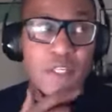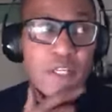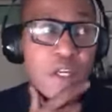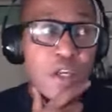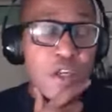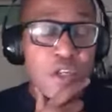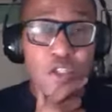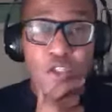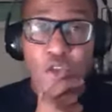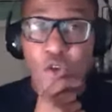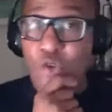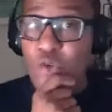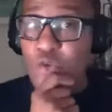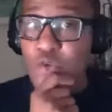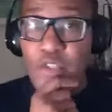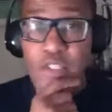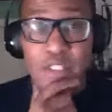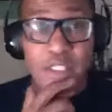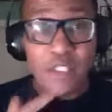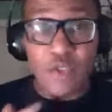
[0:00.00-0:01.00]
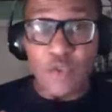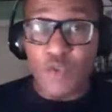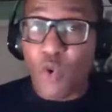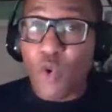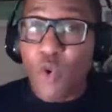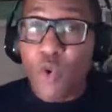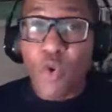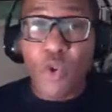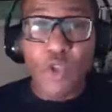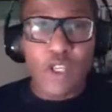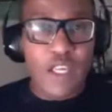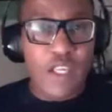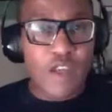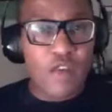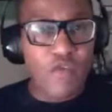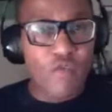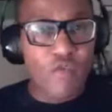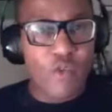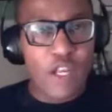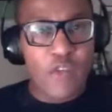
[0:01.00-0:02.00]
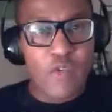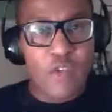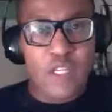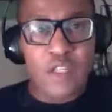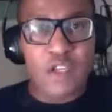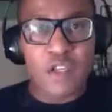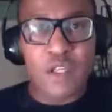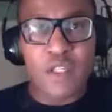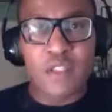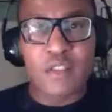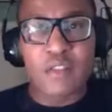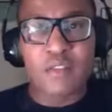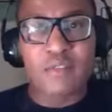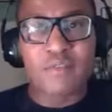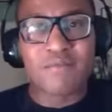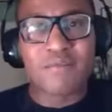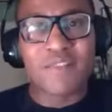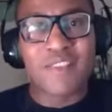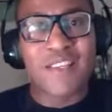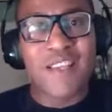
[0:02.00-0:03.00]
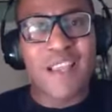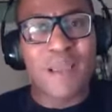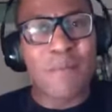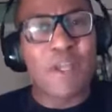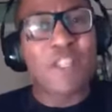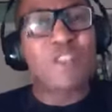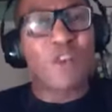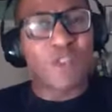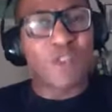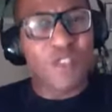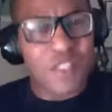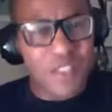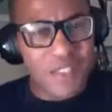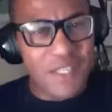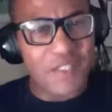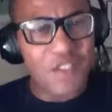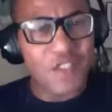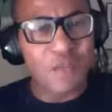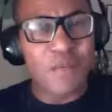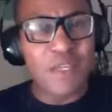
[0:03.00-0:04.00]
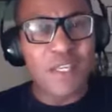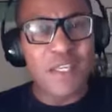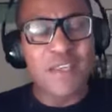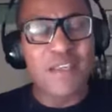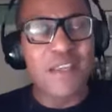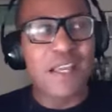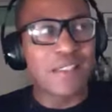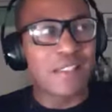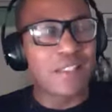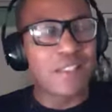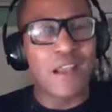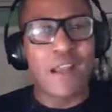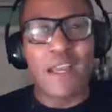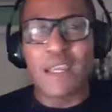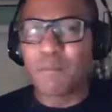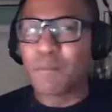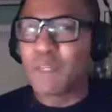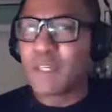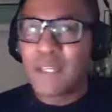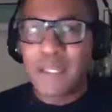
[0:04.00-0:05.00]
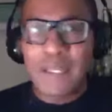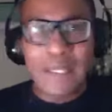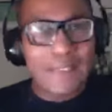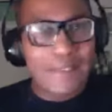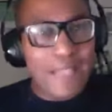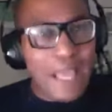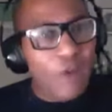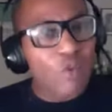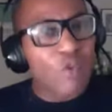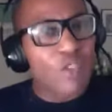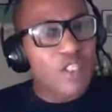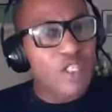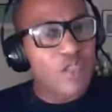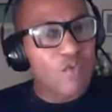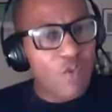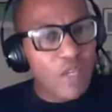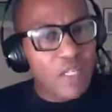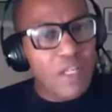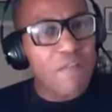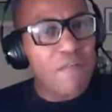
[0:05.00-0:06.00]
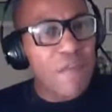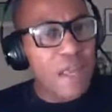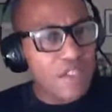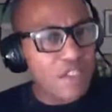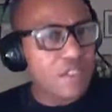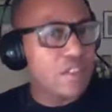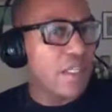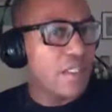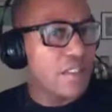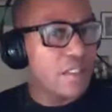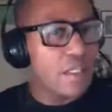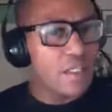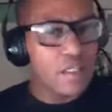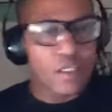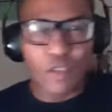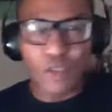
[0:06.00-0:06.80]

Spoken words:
So this is all looking really, really good. And my doctor said to me at the time, Darryl, this is really fascinating.